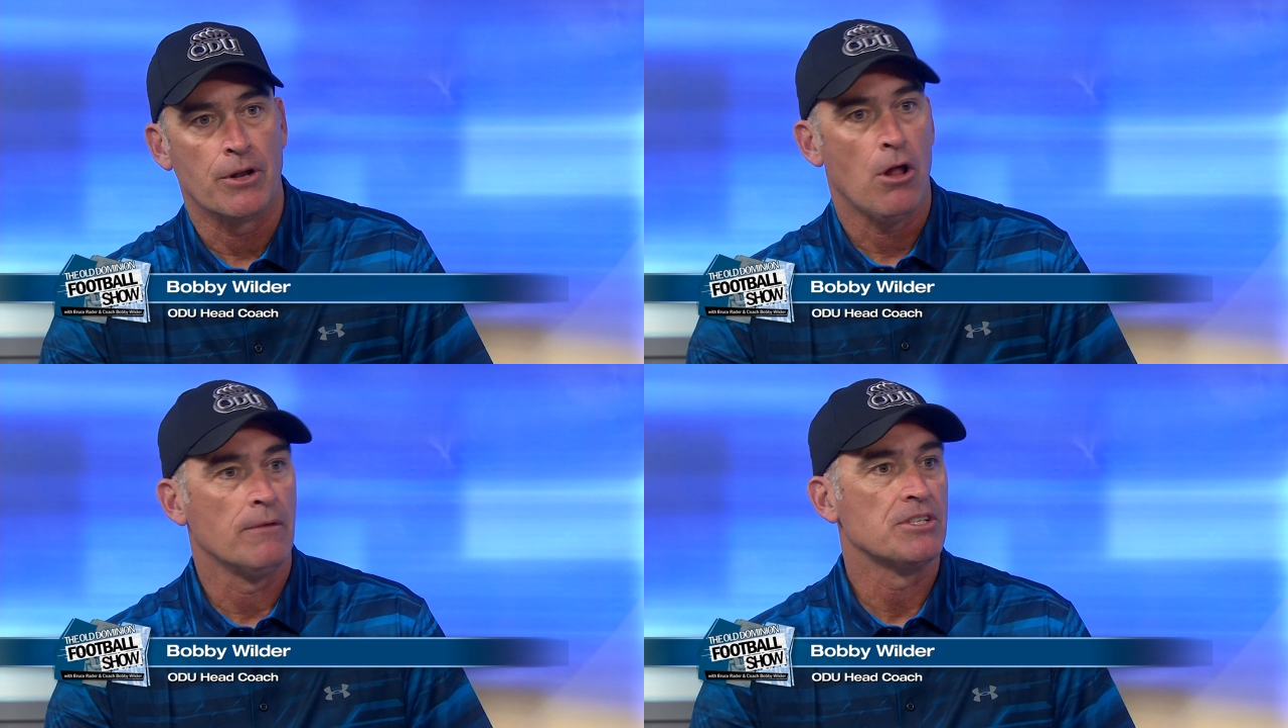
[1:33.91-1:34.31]

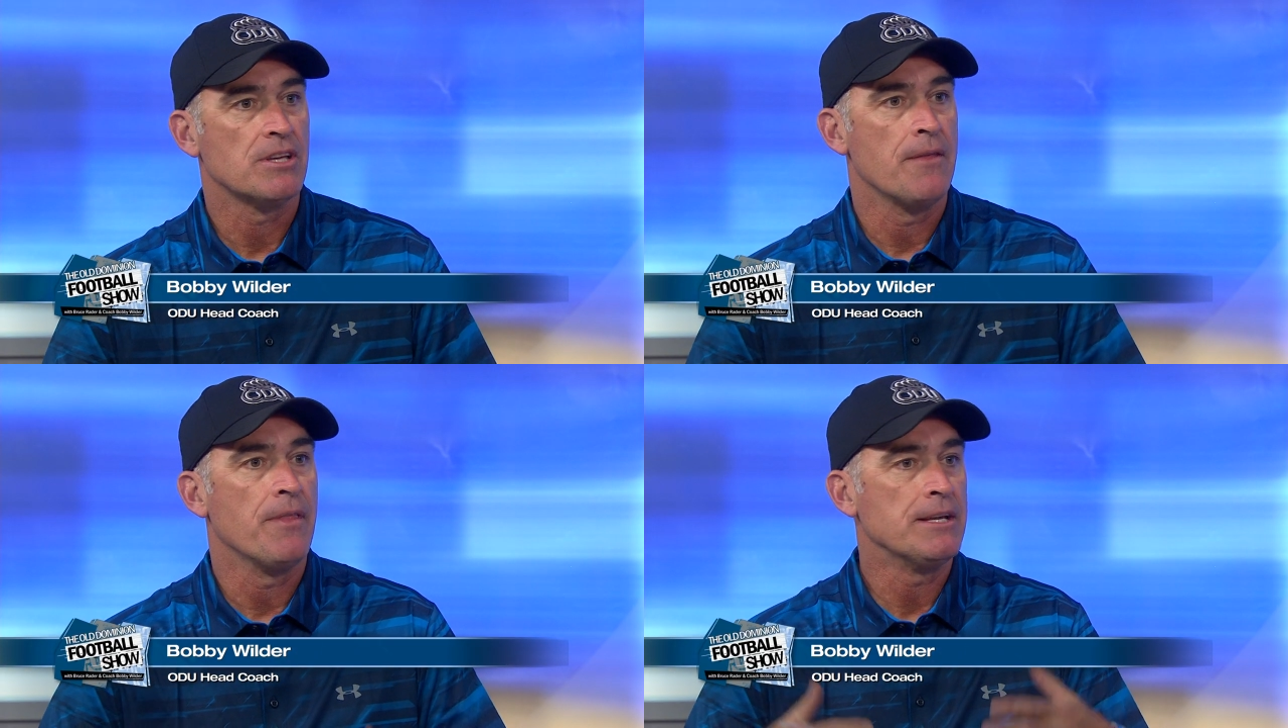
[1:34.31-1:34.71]
and all of a
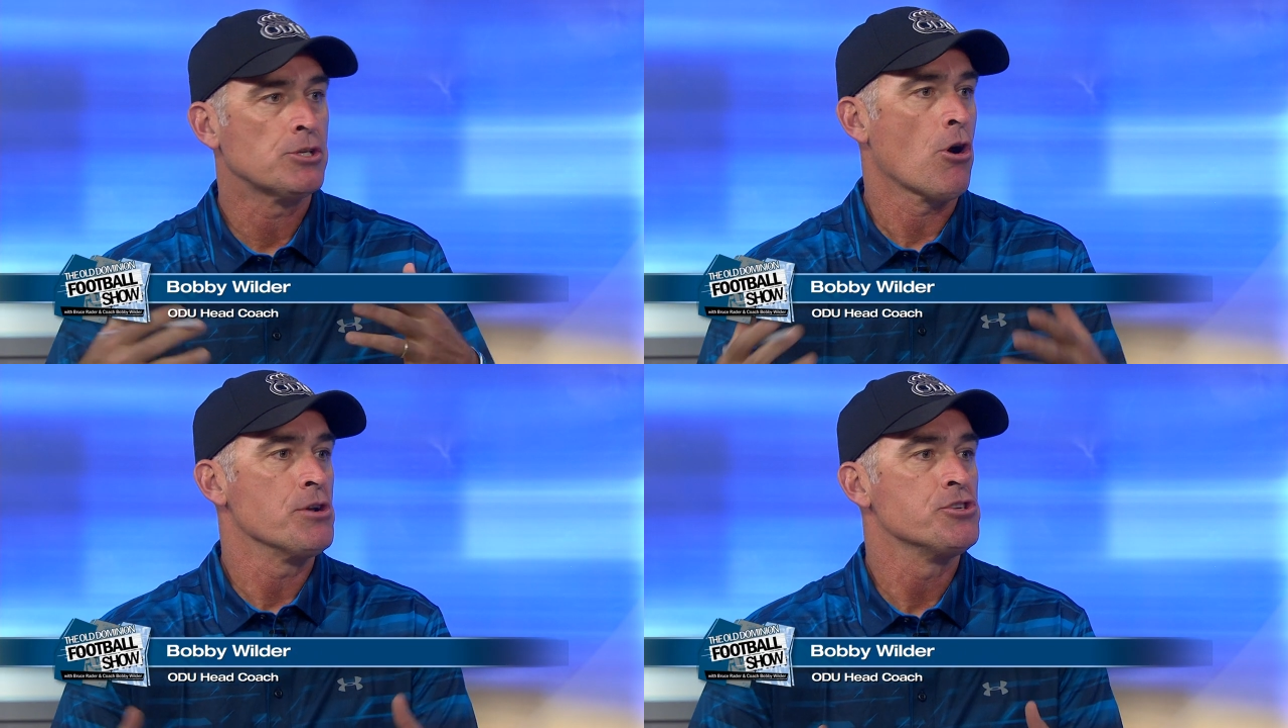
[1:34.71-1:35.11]
sudden they
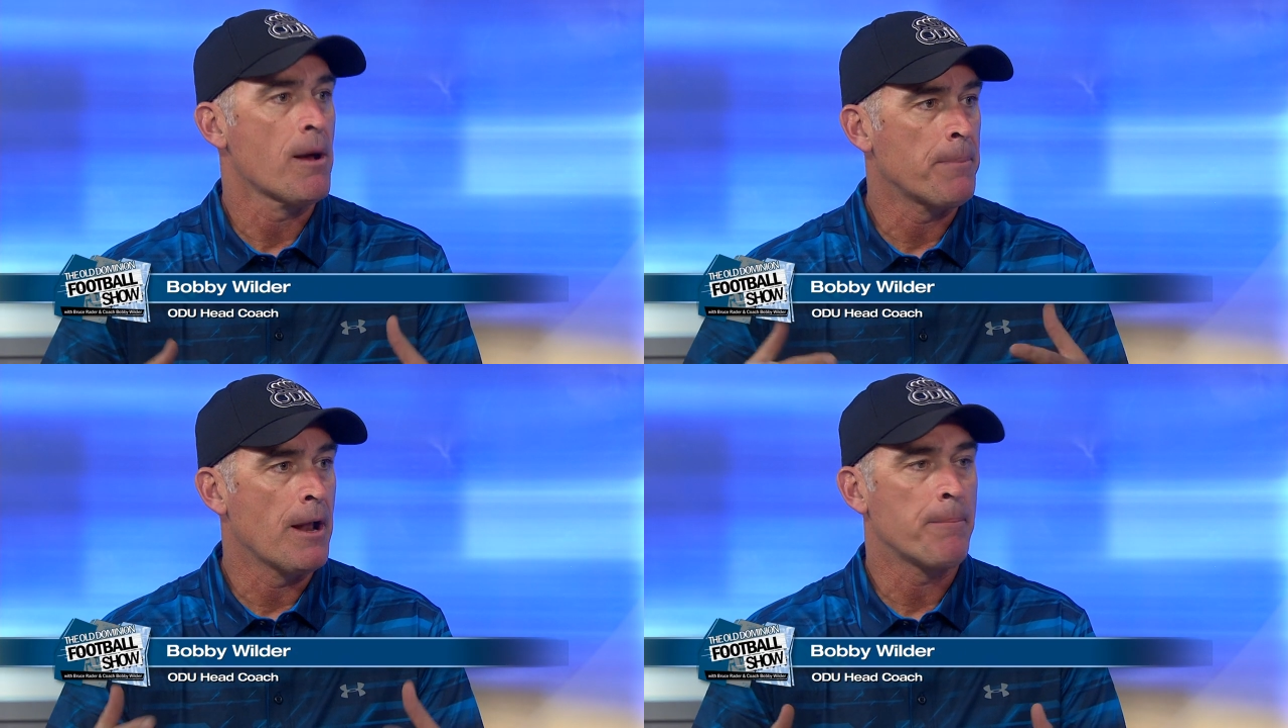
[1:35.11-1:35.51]
start
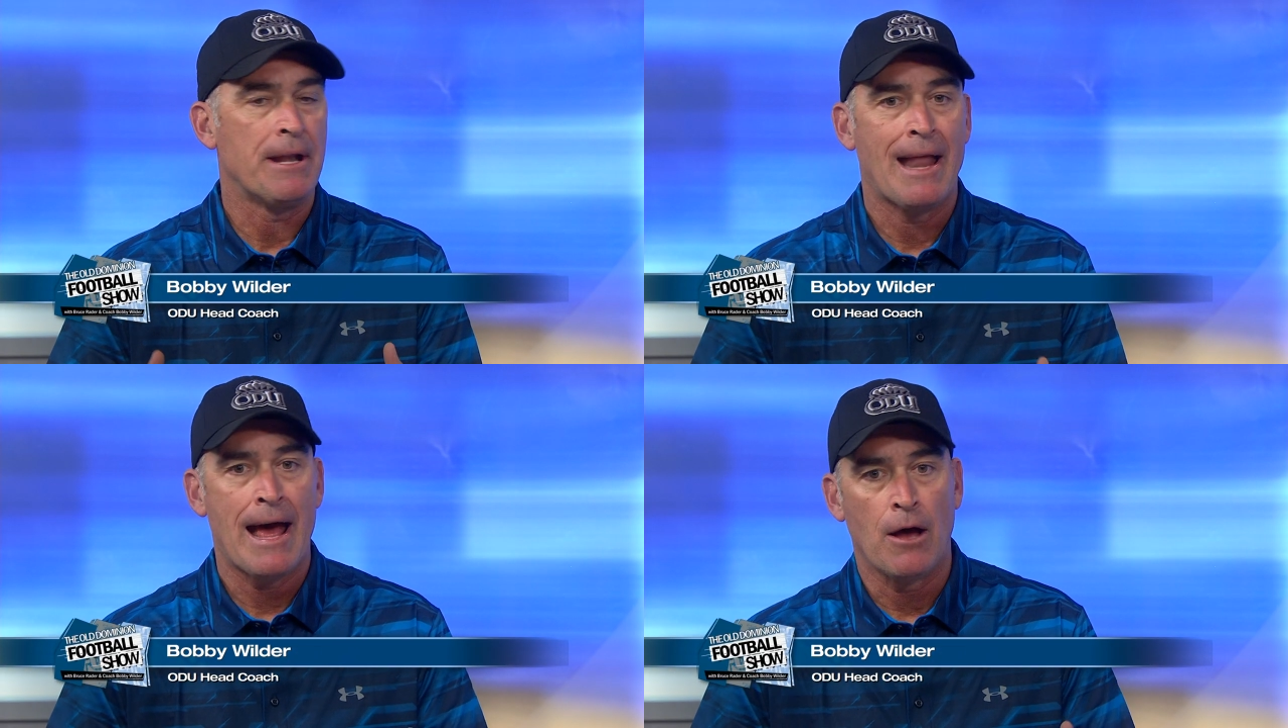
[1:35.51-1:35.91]
jumping up
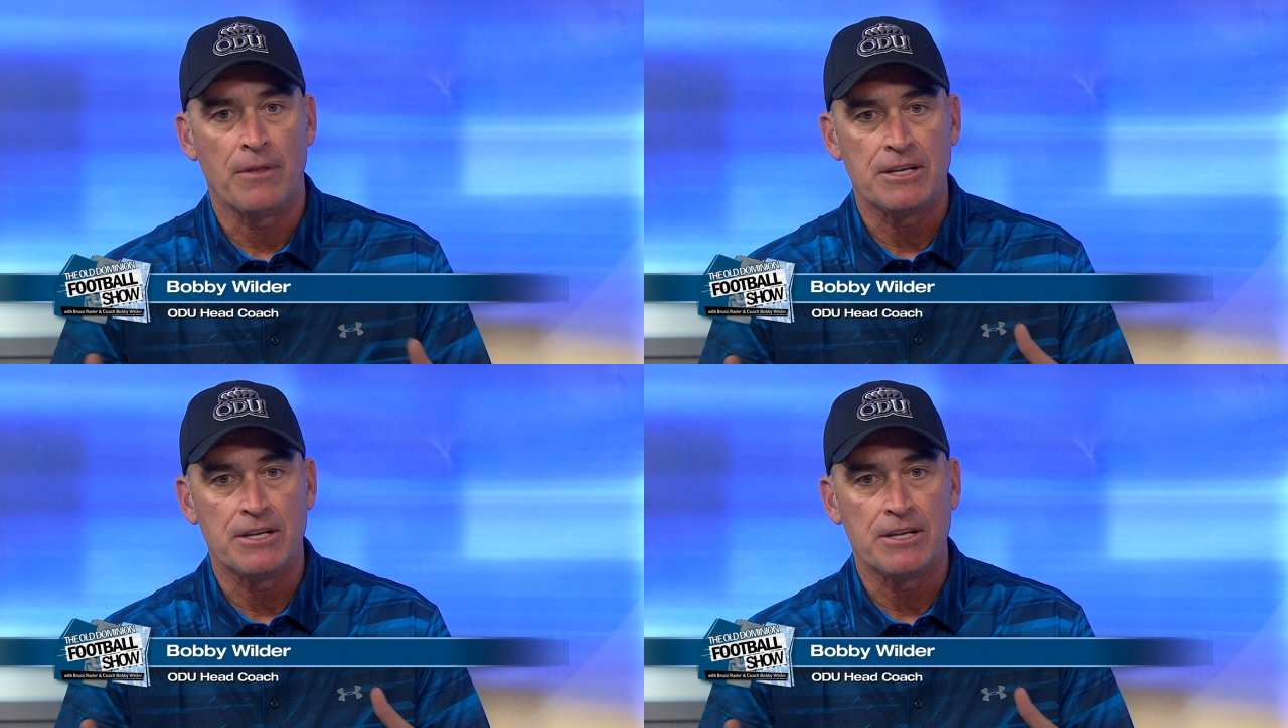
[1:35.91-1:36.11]
and down,